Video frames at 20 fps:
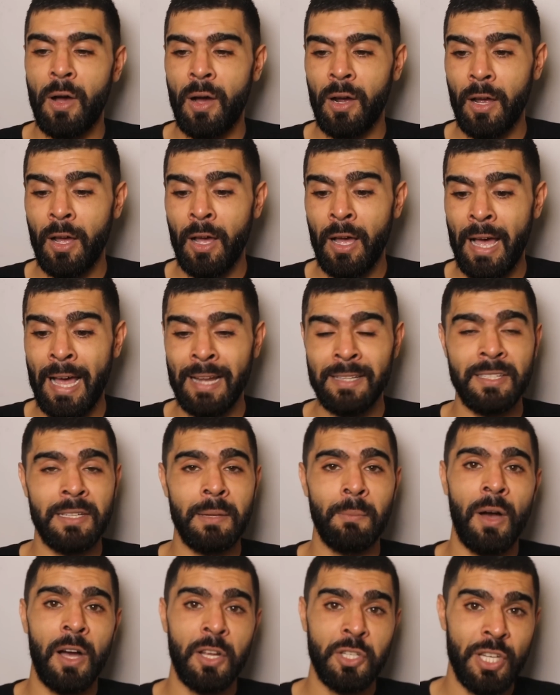
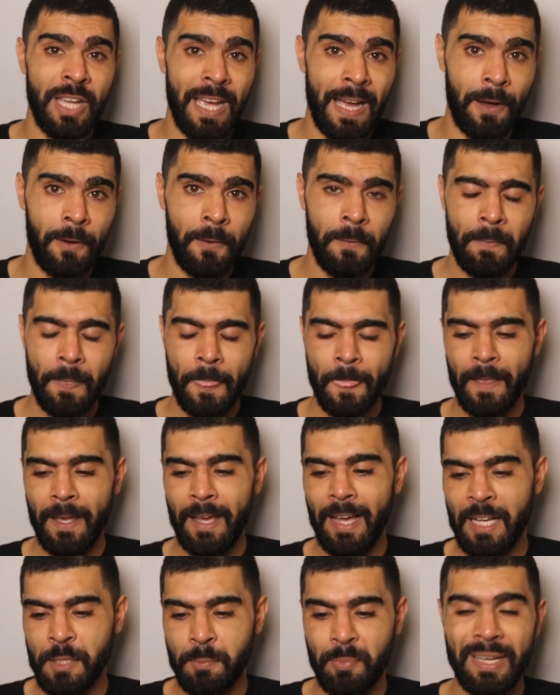Anthony Martial
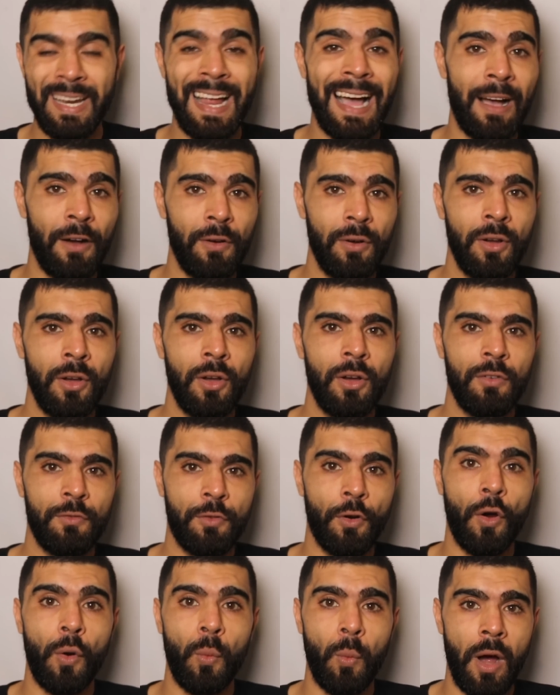has been out
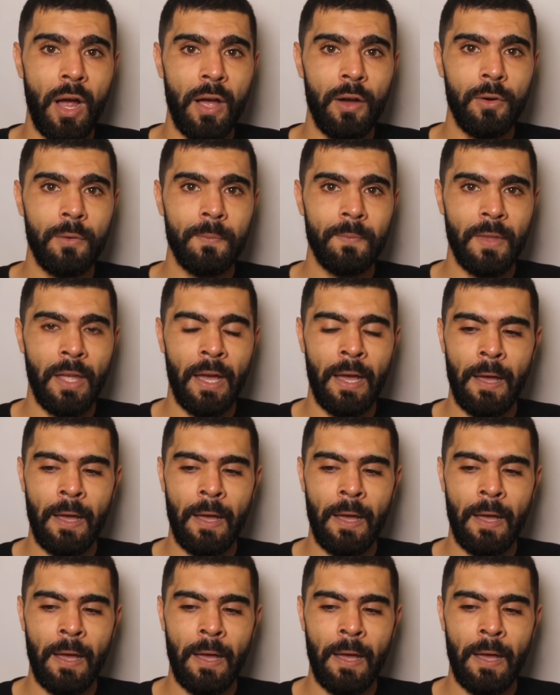for a while.